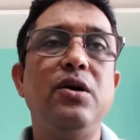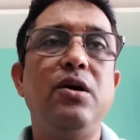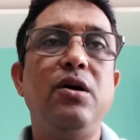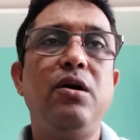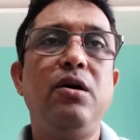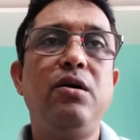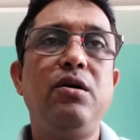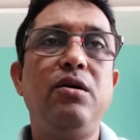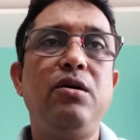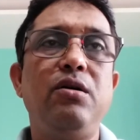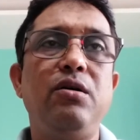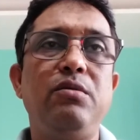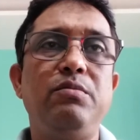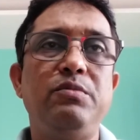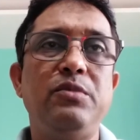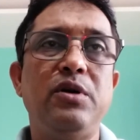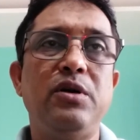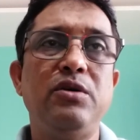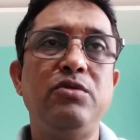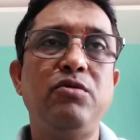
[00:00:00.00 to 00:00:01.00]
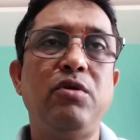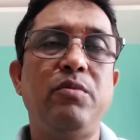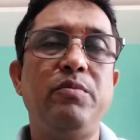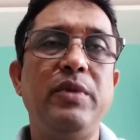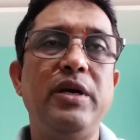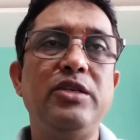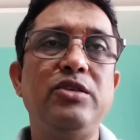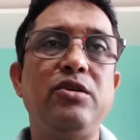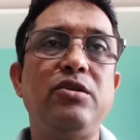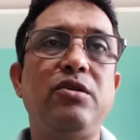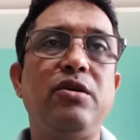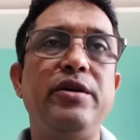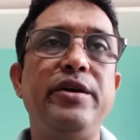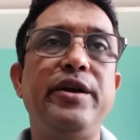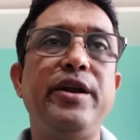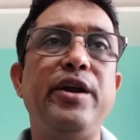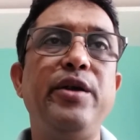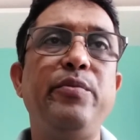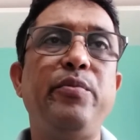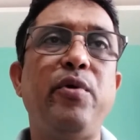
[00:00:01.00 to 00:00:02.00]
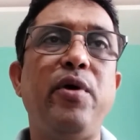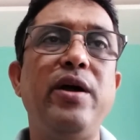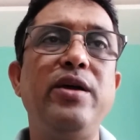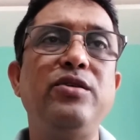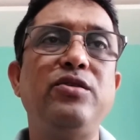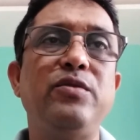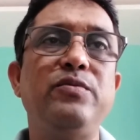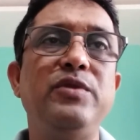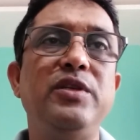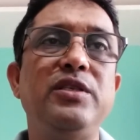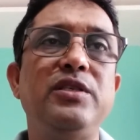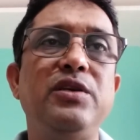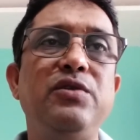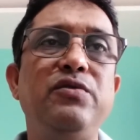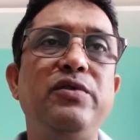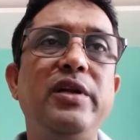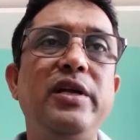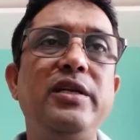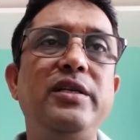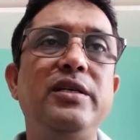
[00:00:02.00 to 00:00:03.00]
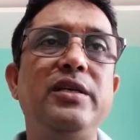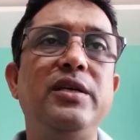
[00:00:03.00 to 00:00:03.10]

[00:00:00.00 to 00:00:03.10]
major content point of this unit.